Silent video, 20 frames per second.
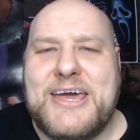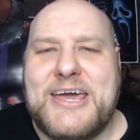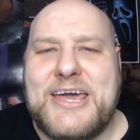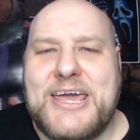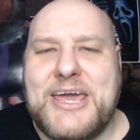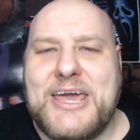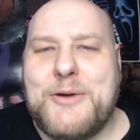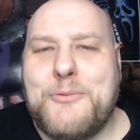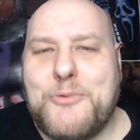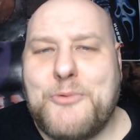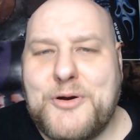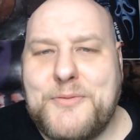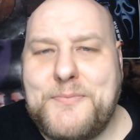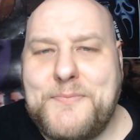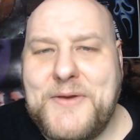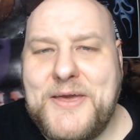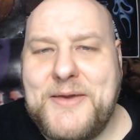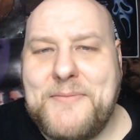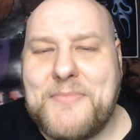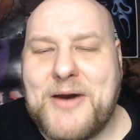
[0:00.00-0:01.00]
It would
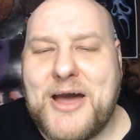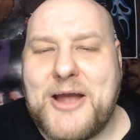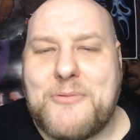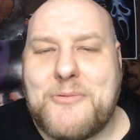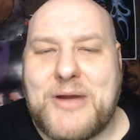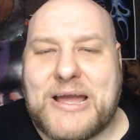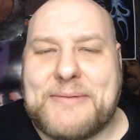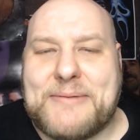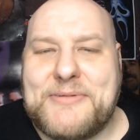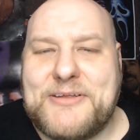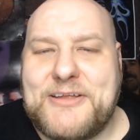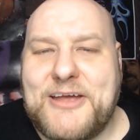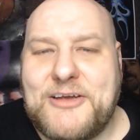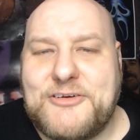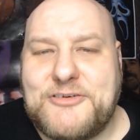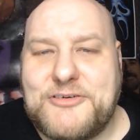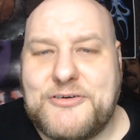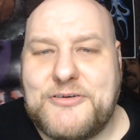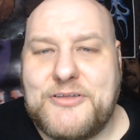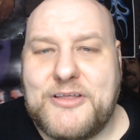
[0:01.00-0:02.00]
be my
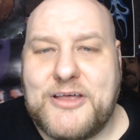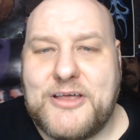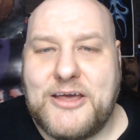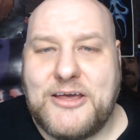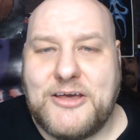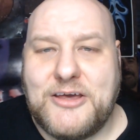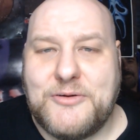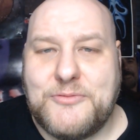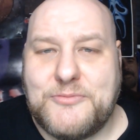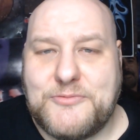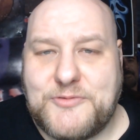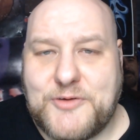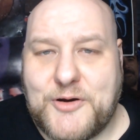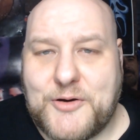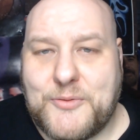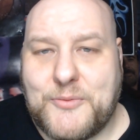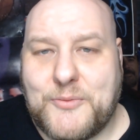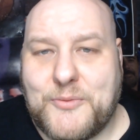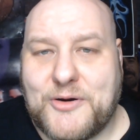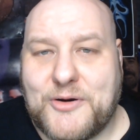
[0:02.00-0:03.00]
recommendation that you
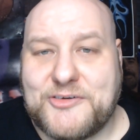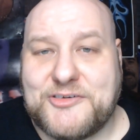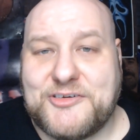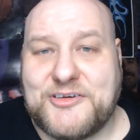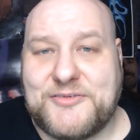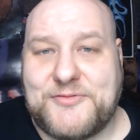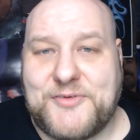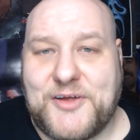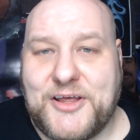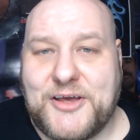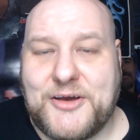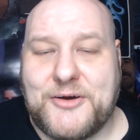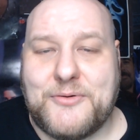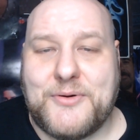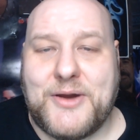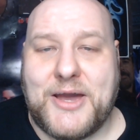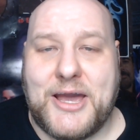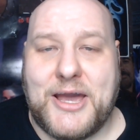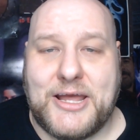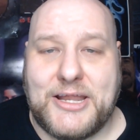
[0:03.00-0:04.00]
don't watch this
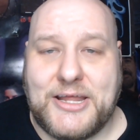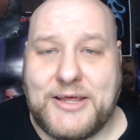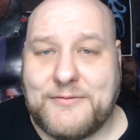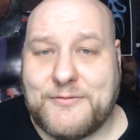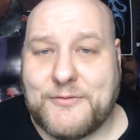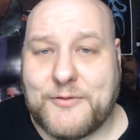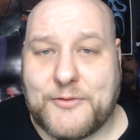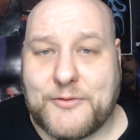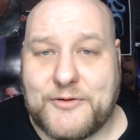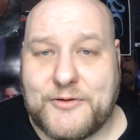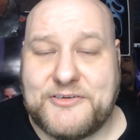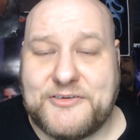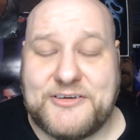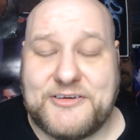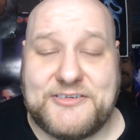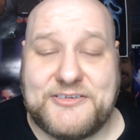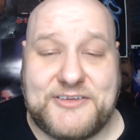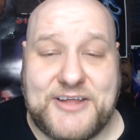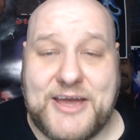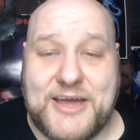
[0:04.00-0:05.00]
video any further
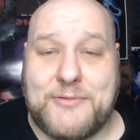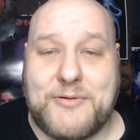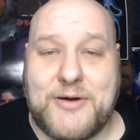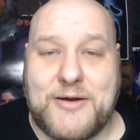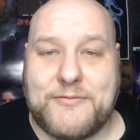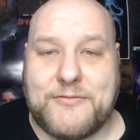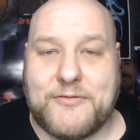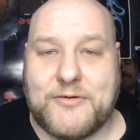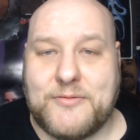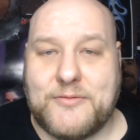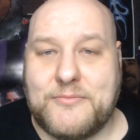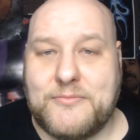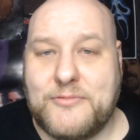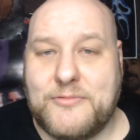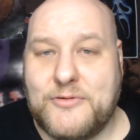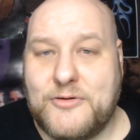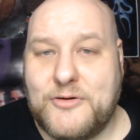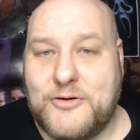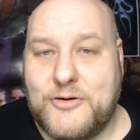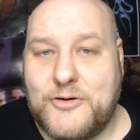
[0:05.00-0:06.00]
to stay away from
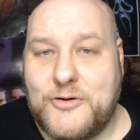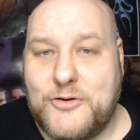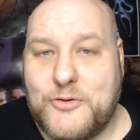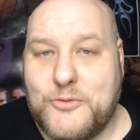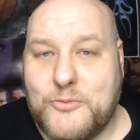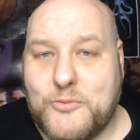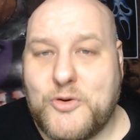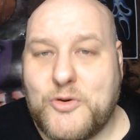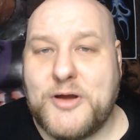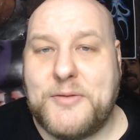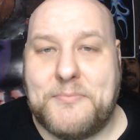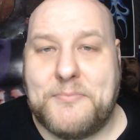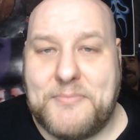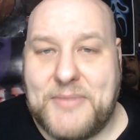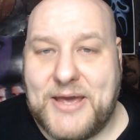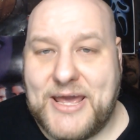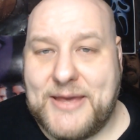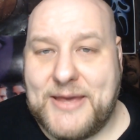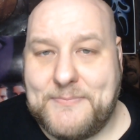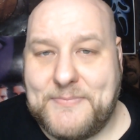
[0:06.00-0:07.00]
what
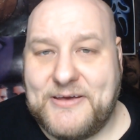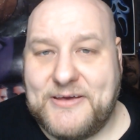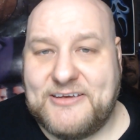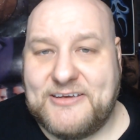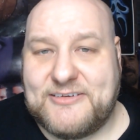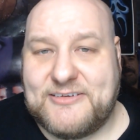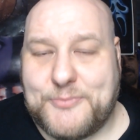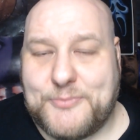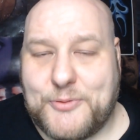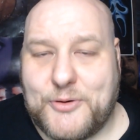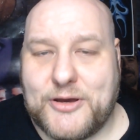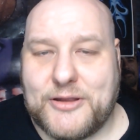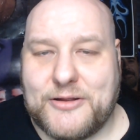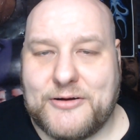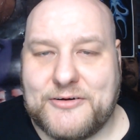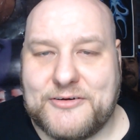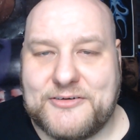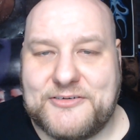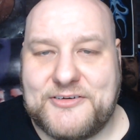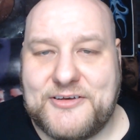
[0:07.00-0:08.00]
may be
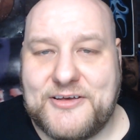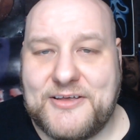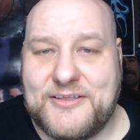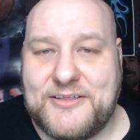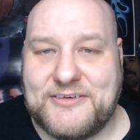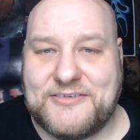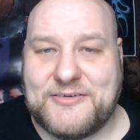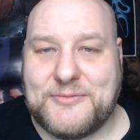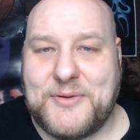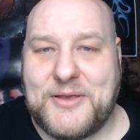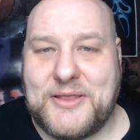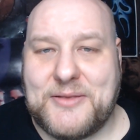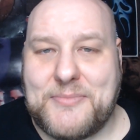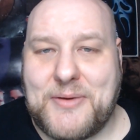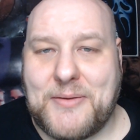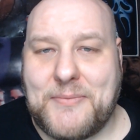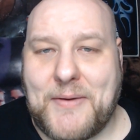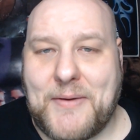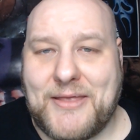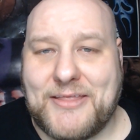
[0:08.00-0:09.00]
spoilers. This will be the
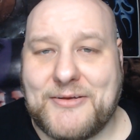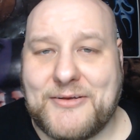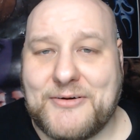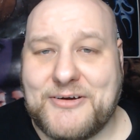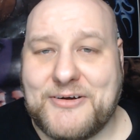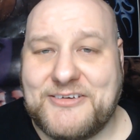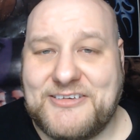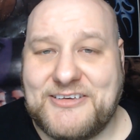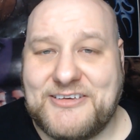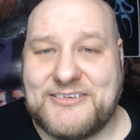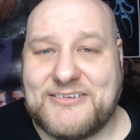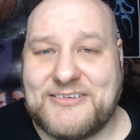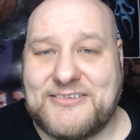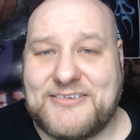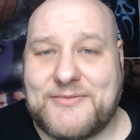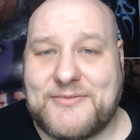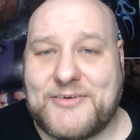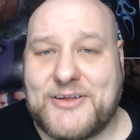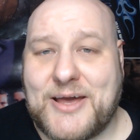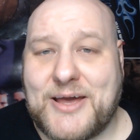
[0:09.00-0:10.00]
Big Bang Theory Season
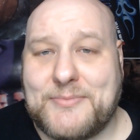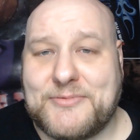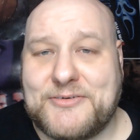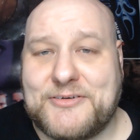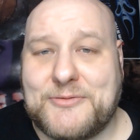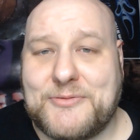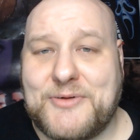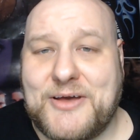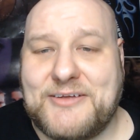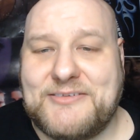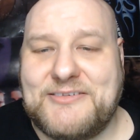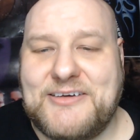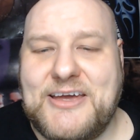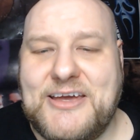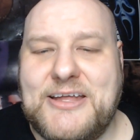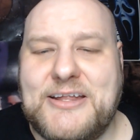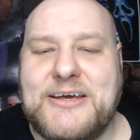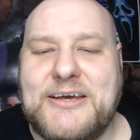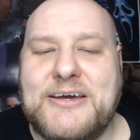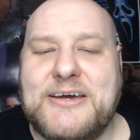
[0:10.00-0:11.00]
7, Episode
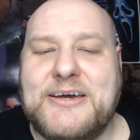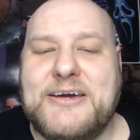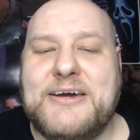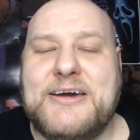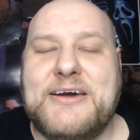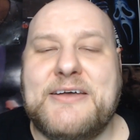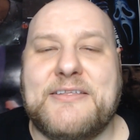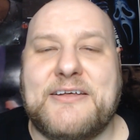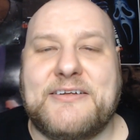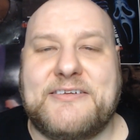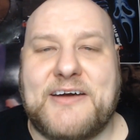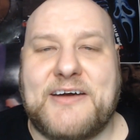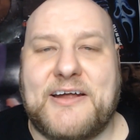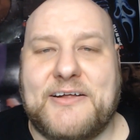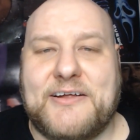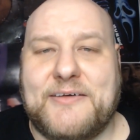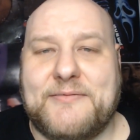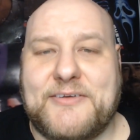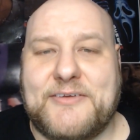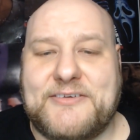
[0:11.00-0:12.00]
18. The
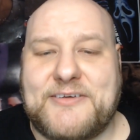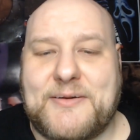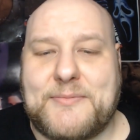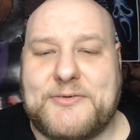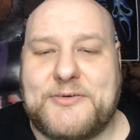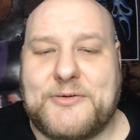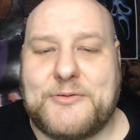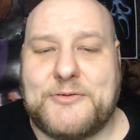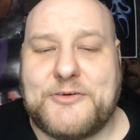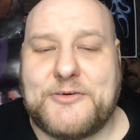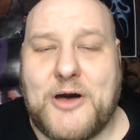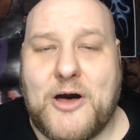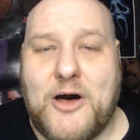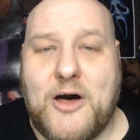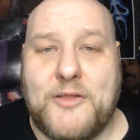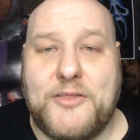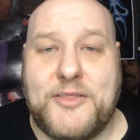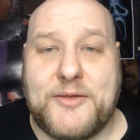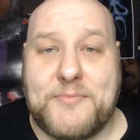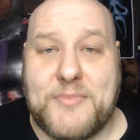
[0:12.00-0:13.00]
title of this episode is
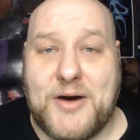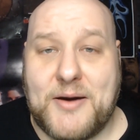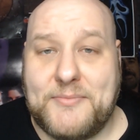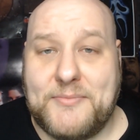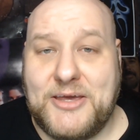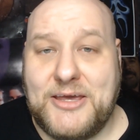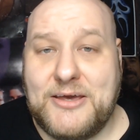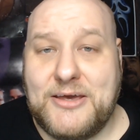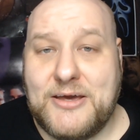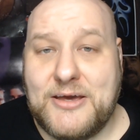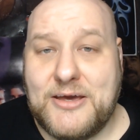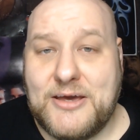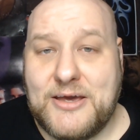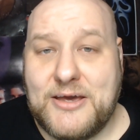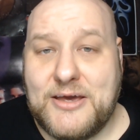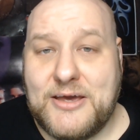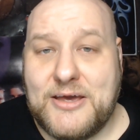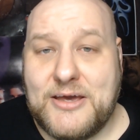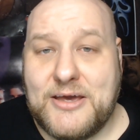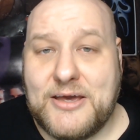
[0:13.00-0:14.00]
called The Mummy
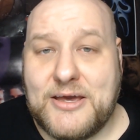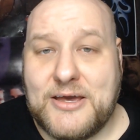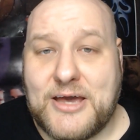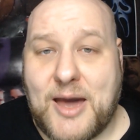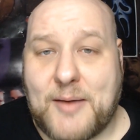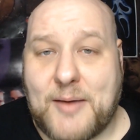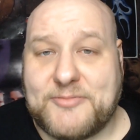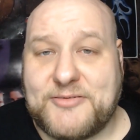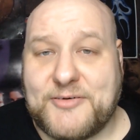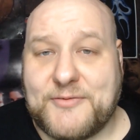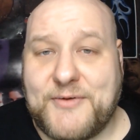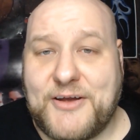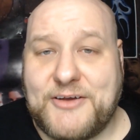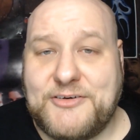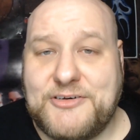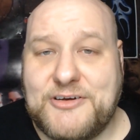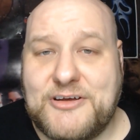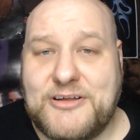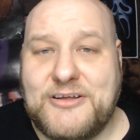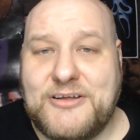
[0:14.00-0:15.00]

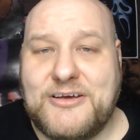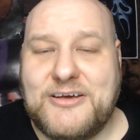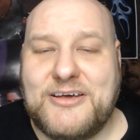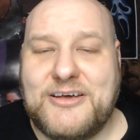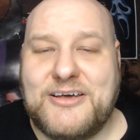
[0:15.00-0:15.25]
Observation.